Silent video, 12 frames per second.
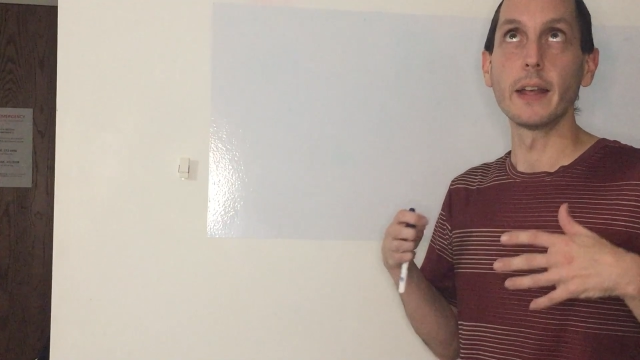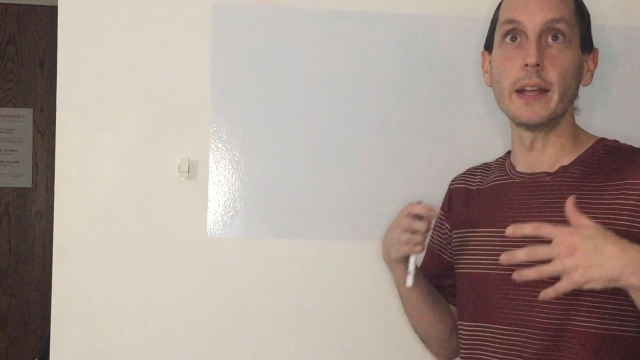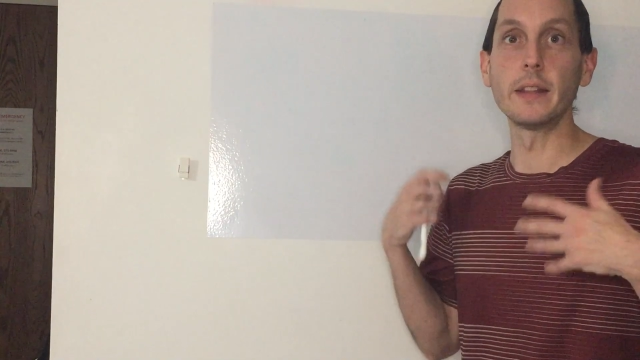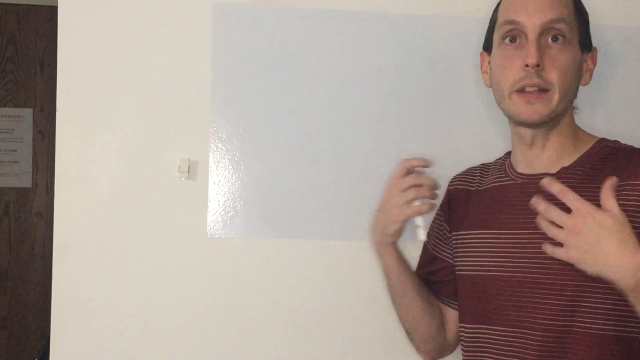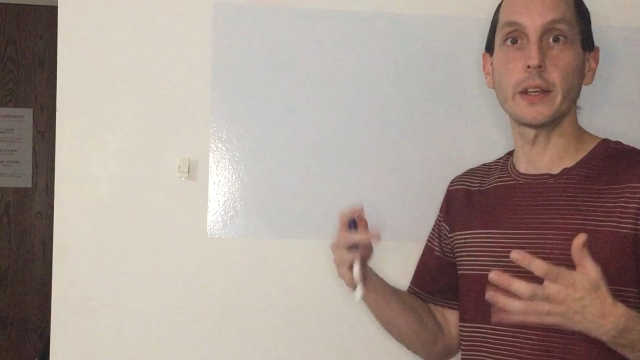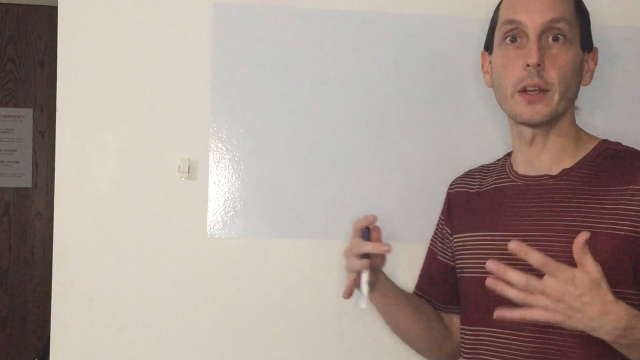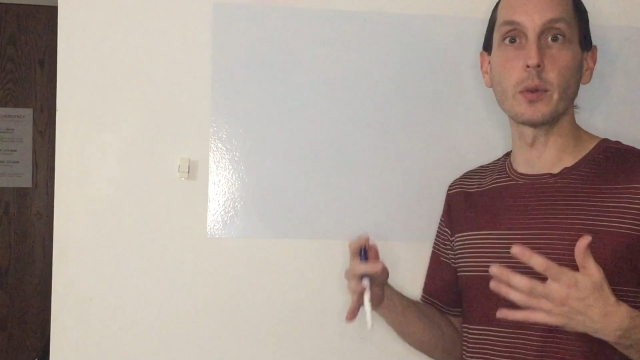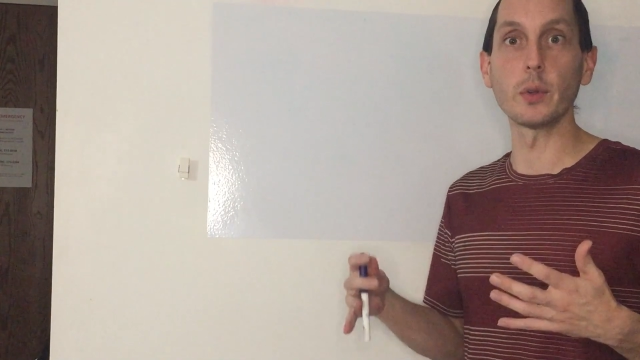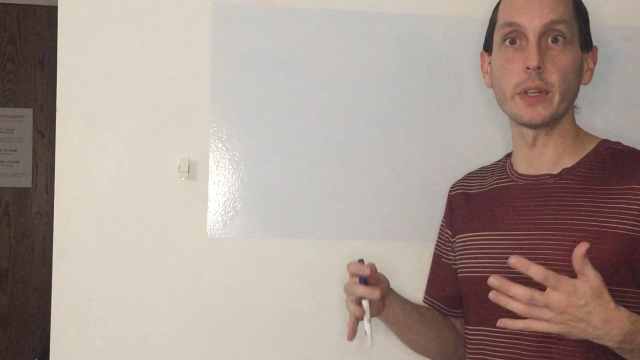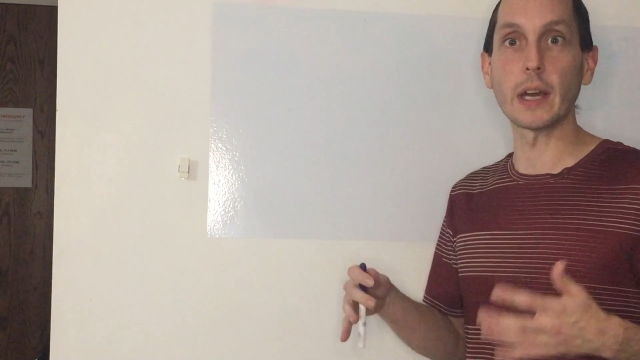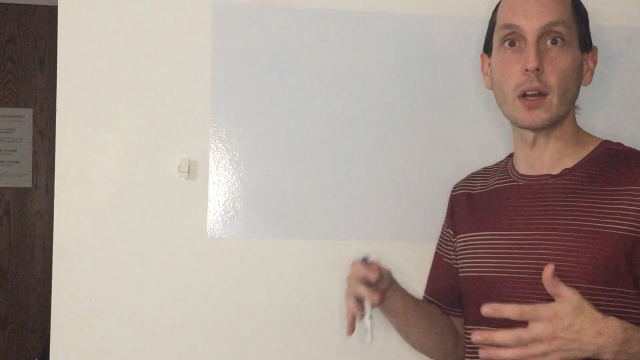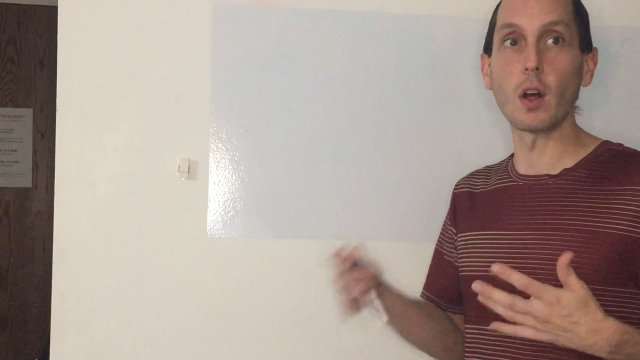in
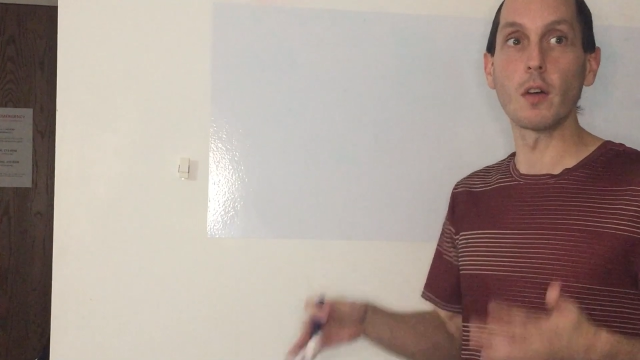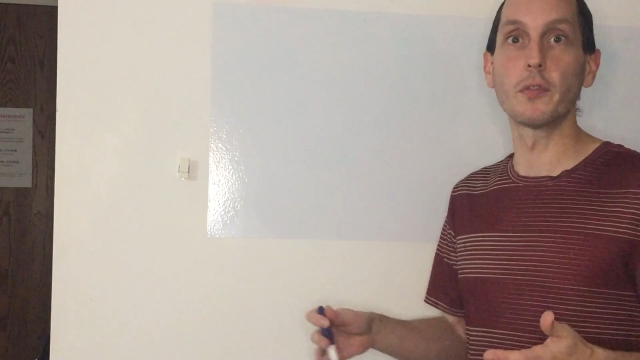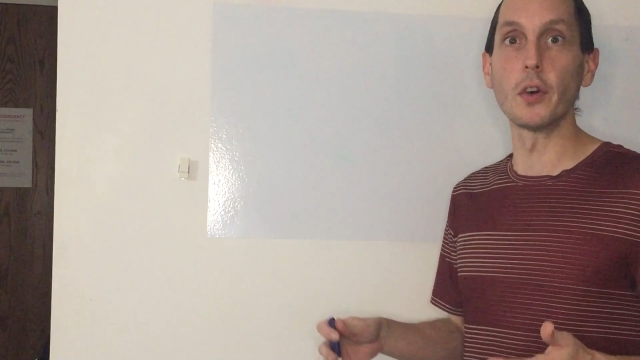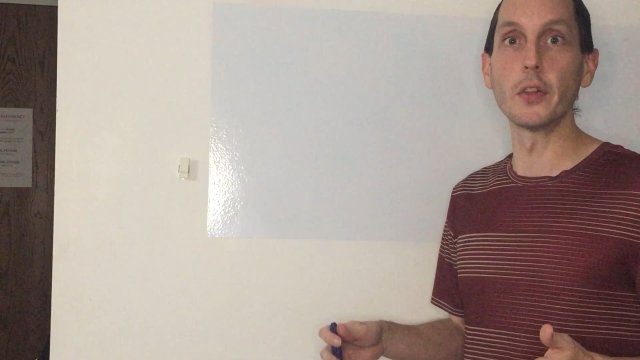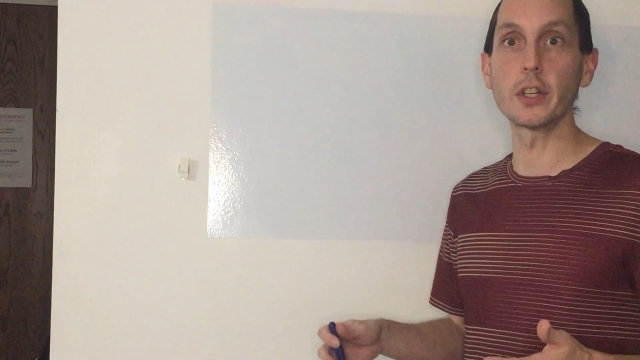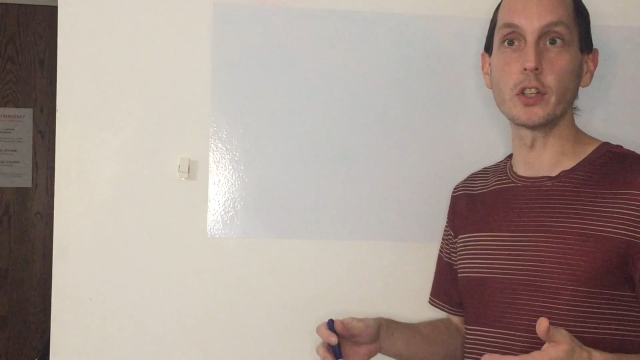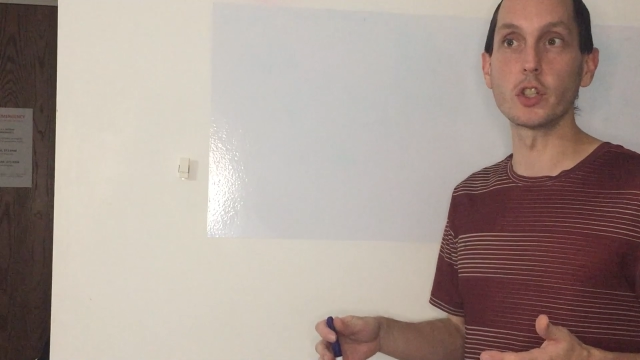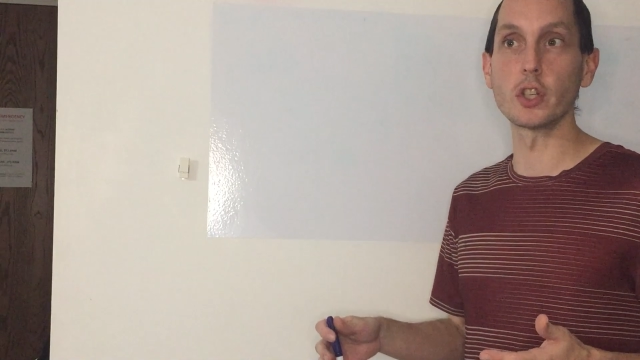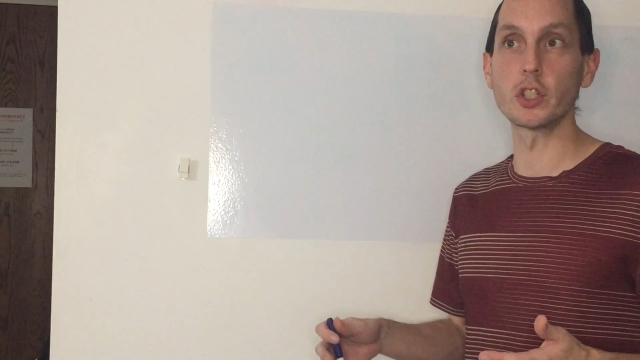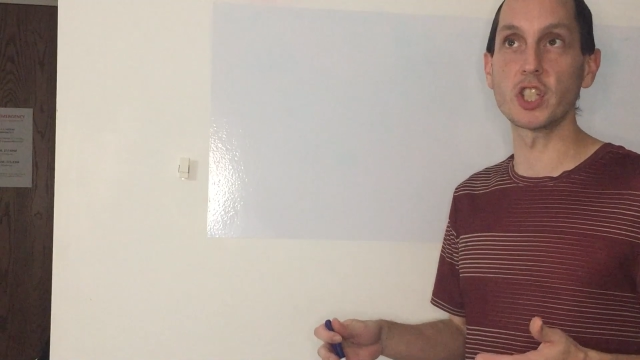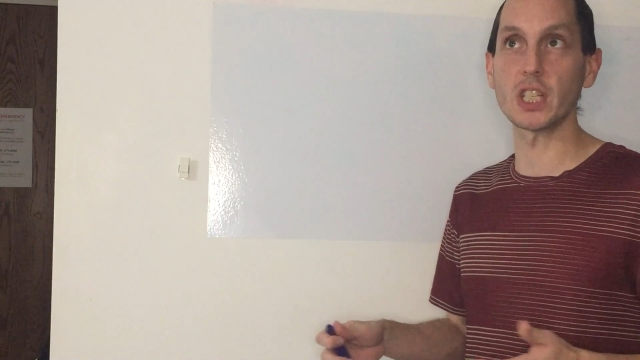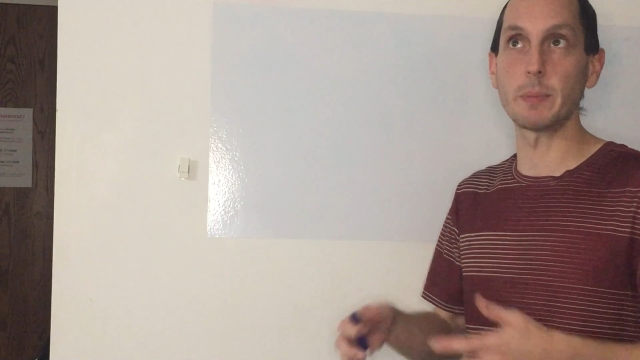theory at all voltages,